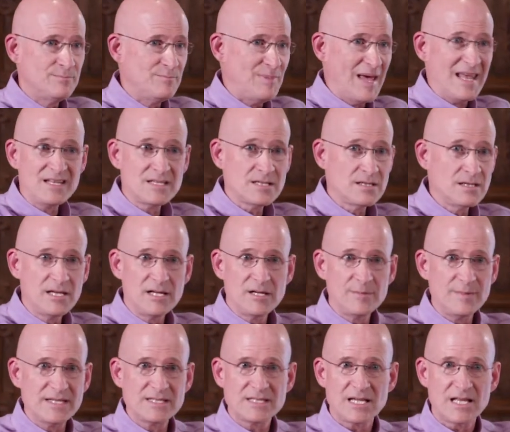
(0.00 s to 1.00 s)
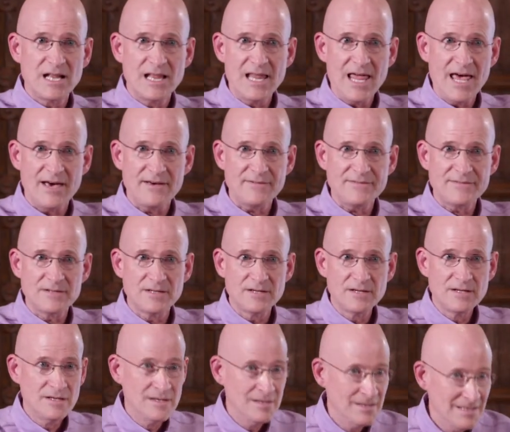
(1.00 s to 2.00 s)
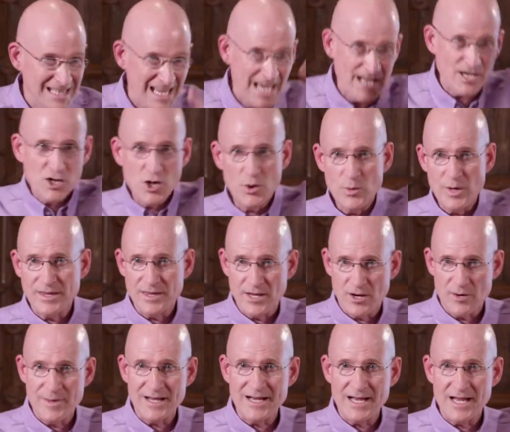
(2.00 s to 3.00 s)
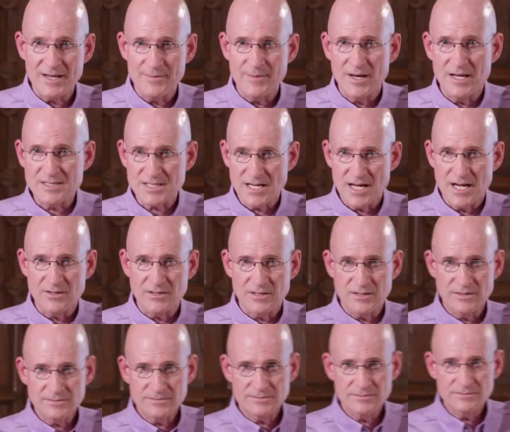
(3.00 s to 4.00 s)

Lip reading: bent a little bit to the left and going there about 80 miles an hour.